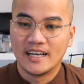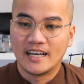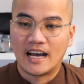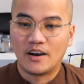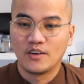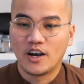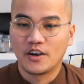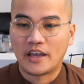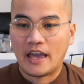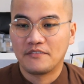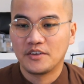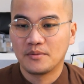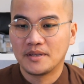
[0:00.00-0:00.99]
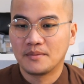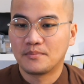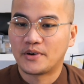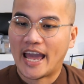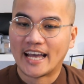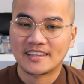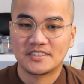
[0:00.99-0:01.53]
how long have you been
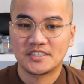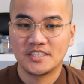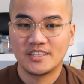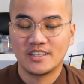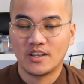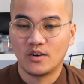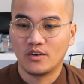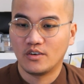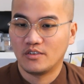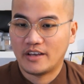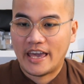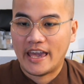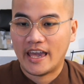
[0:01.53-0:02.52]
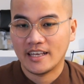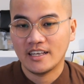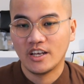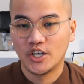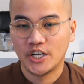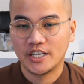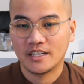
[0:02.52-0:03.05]
practicing
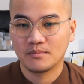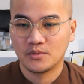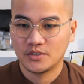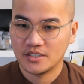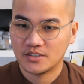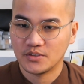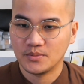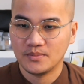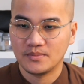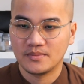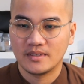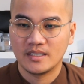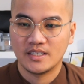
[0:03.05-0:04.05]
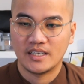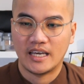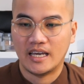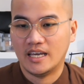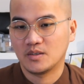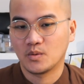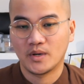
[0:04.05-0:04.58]
and learning Buddhism,
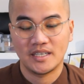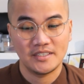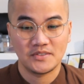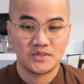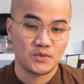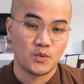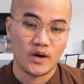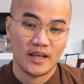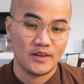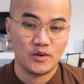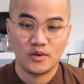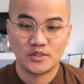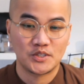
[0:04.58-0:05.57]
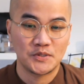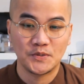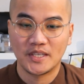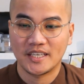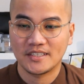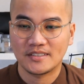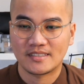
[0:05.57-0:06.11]
and what is 1 or 2
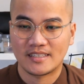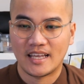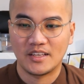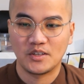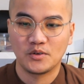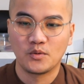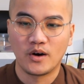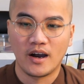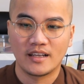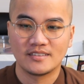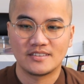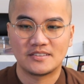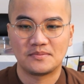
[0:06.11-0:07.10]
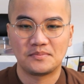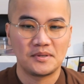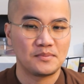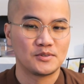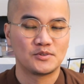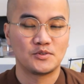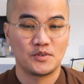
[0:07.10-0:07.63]
things that you want
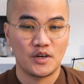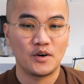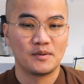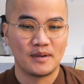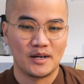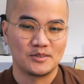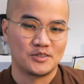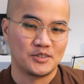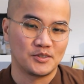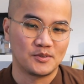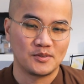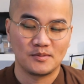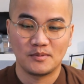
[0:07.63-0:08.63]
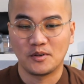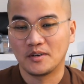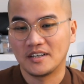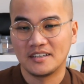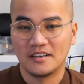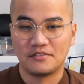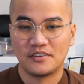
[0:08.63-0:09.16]
people to know about you, or
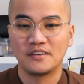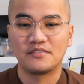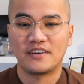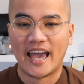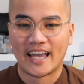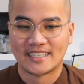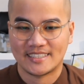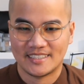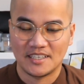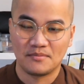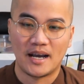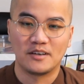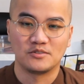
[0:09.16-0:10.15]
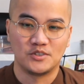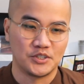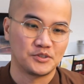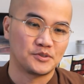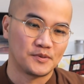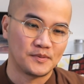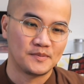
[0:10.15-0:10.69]
a fun fact about
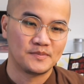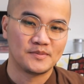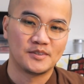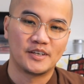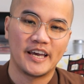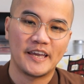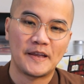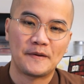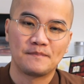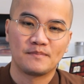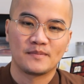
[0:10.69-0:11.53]
you, right?